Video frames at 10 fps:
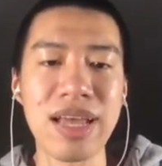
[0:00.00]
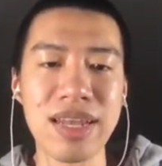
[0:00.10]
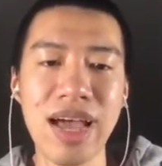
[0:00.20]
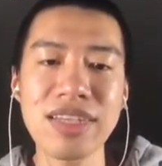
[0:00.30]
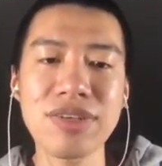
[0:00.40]

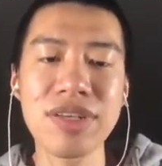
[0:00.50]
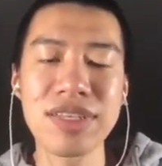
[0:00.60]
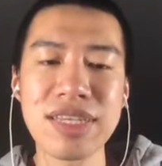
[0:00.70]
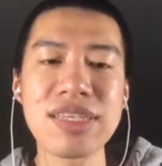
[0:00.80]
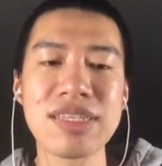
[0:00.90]
and actually
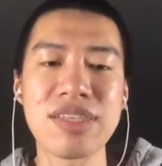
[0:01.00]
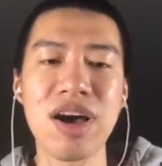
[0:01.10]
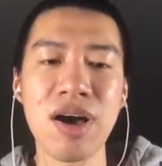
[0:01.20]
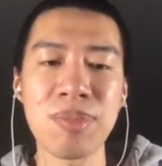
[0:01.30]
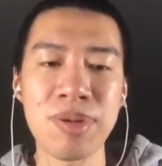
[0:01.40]
this is the
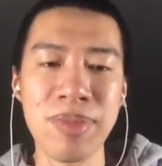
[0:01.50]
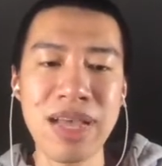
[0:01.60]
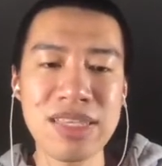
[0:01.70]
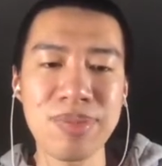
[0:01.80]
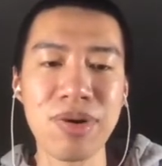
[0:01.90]

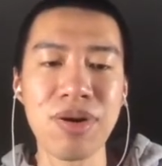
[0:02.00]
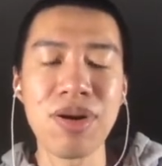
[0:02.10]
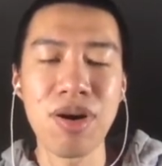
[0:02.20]
optimizable